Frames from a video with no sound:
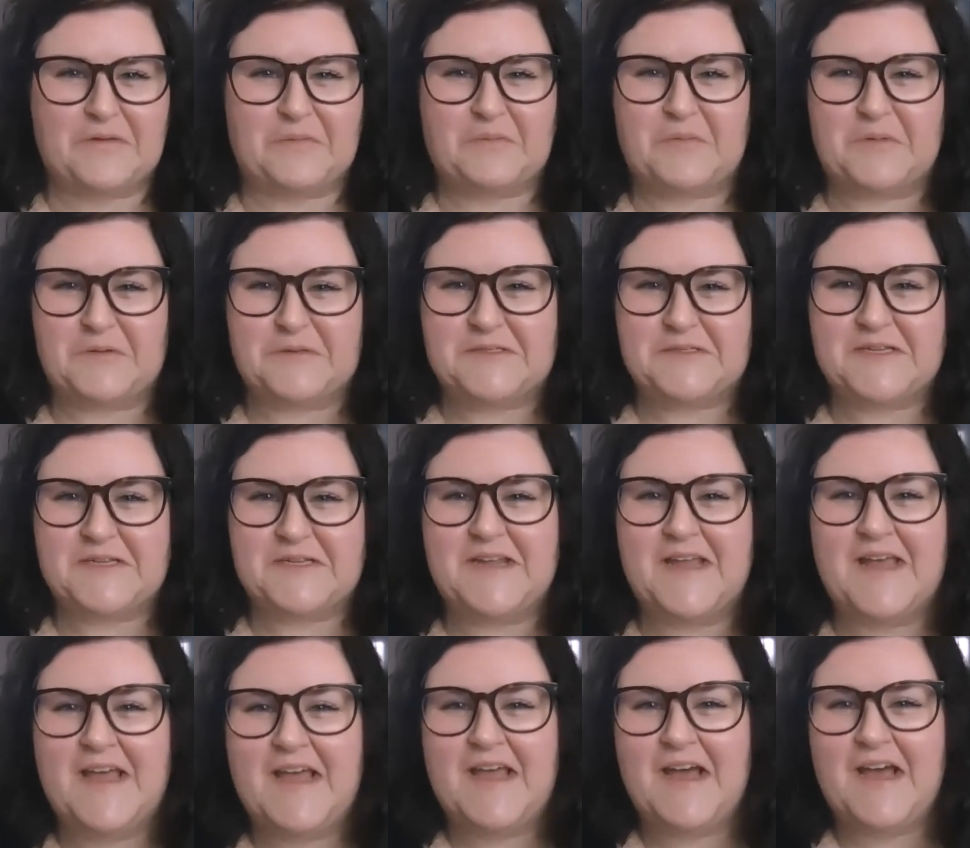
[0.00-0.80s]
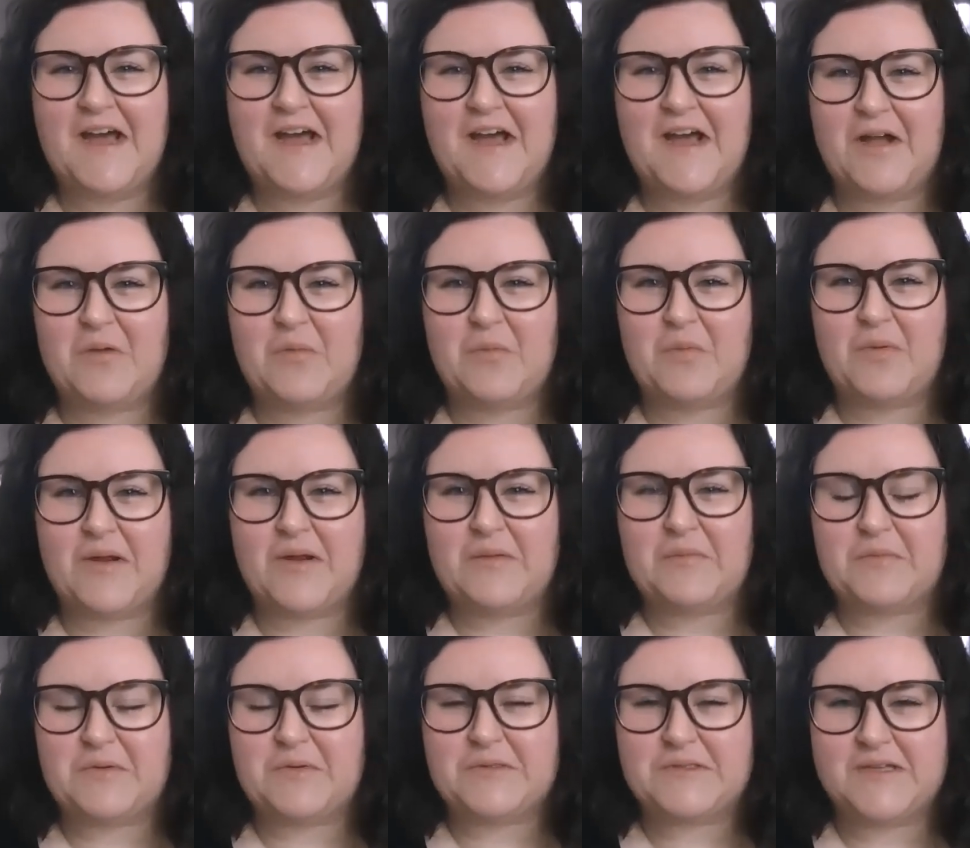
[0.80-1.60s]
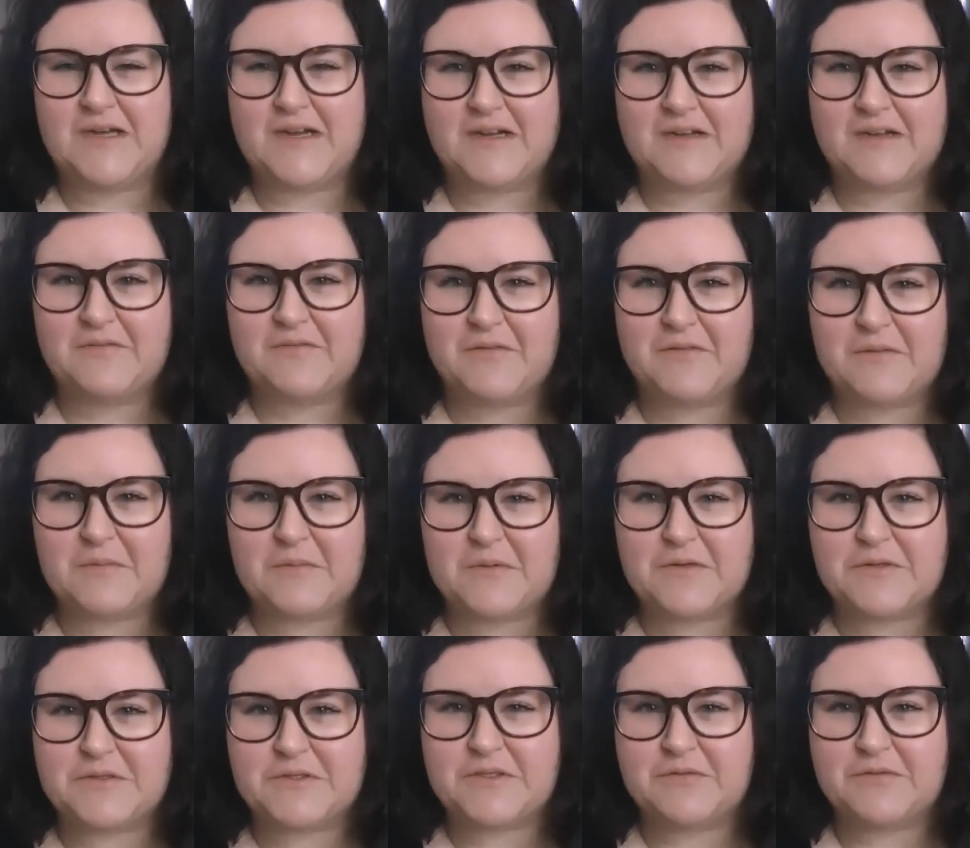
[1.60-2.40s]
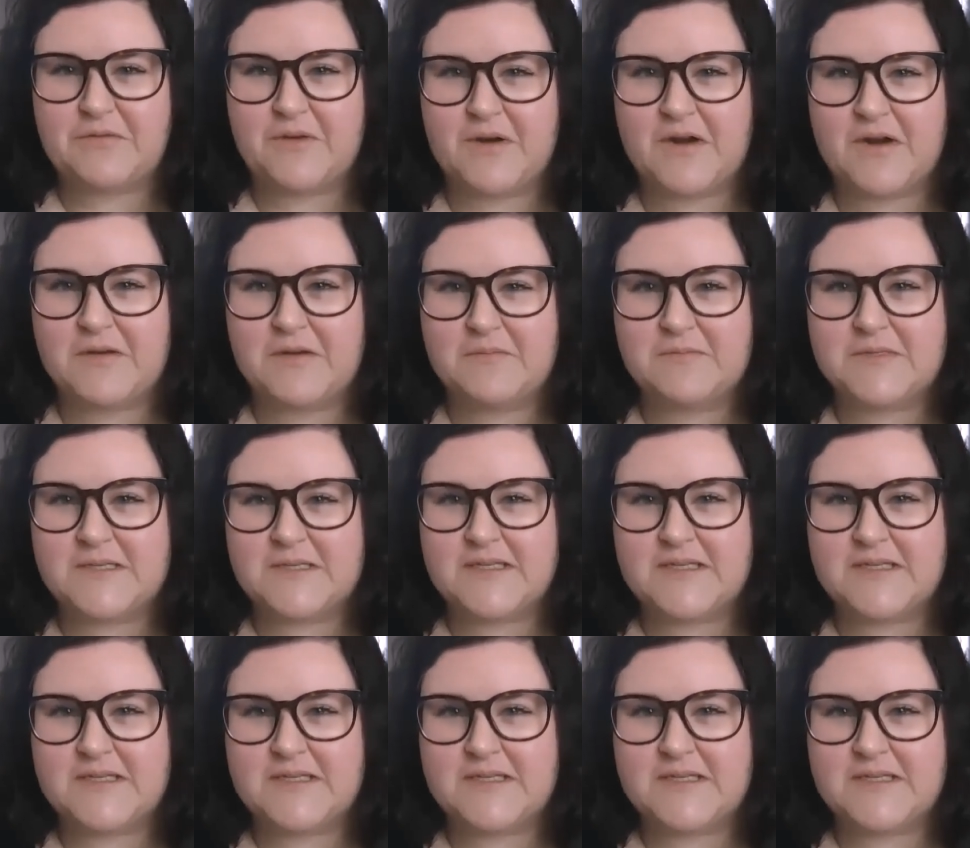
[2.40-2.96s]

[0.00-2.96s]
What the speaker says: person, Brian Bulldog from Goshi Farms.